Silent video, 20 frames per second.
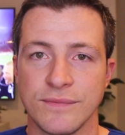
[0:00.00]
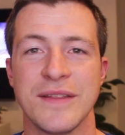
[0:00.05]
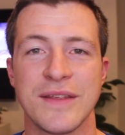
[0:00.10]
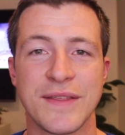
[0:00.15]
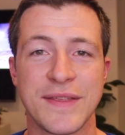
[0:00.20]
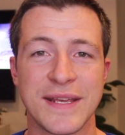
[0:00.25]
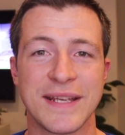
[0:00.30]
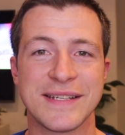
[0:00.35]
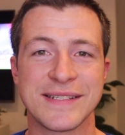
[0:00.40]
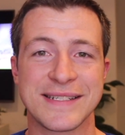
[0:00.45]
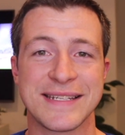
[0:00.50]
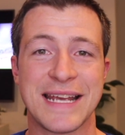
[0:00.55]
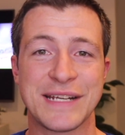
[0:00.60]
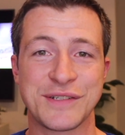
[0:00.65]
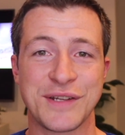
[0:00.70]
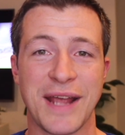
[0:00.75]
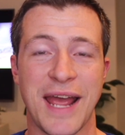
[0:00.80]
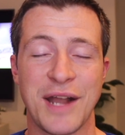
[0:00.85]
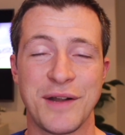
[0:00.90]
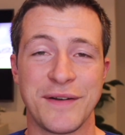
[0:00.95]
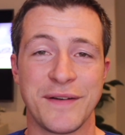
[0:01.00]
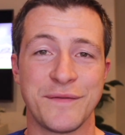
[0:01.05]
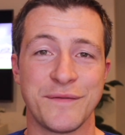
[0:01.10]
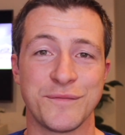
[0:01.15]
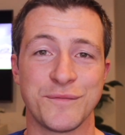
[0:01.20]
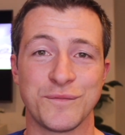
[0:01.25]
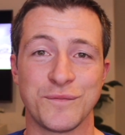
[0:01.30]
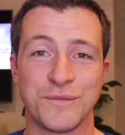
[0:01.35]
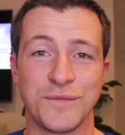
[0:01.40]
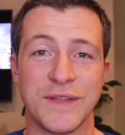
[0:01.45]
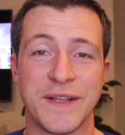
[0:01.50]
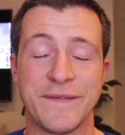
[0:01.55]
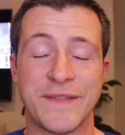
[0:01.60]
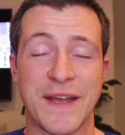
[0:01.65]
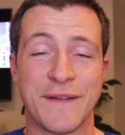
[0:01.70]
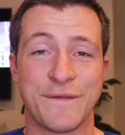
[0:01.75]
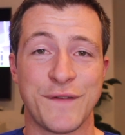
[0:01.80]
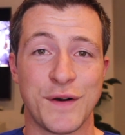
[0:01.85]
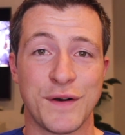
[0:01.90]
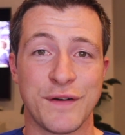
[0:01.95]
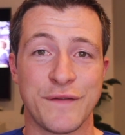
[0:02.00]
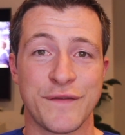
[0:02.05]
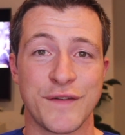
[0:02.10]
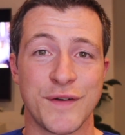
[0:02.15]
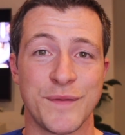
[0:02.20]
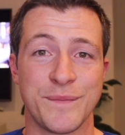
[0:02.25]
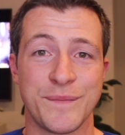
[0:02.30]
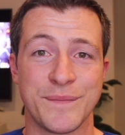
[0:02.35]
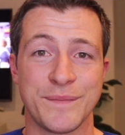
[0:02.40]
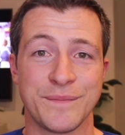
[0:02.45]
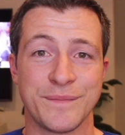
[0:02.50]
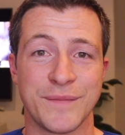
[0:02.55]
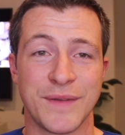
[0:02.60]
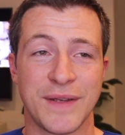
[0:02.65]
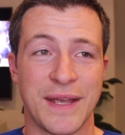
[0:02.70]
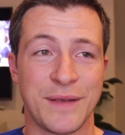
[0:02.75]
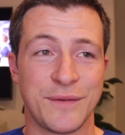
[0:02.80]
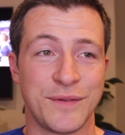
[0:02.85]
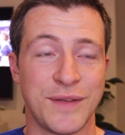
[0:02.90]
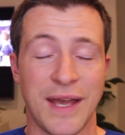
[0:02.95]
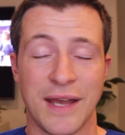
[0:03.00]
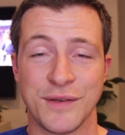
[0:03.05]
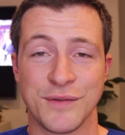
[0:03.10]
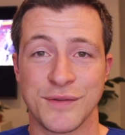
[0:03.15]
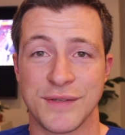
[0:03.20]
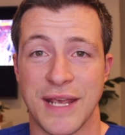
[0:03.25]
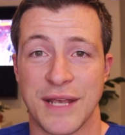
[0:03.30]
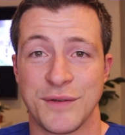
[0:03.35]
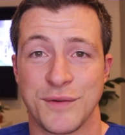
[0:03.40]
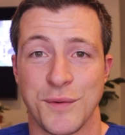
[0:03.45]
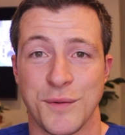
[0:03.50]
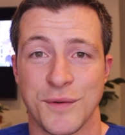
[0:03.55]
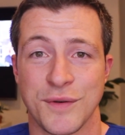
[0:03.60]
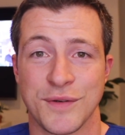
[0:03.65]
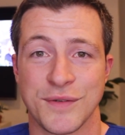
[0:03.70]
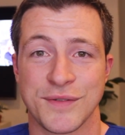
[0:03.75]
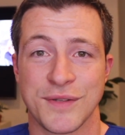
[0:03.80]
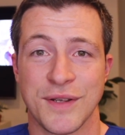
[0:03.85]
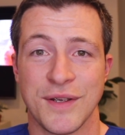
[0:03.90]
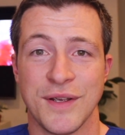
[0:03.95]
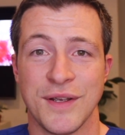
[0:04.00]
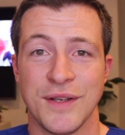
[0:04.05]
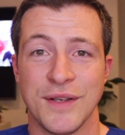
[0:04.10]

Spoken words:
The thing is actually, I don't even live that far from Yahoo's headquarters.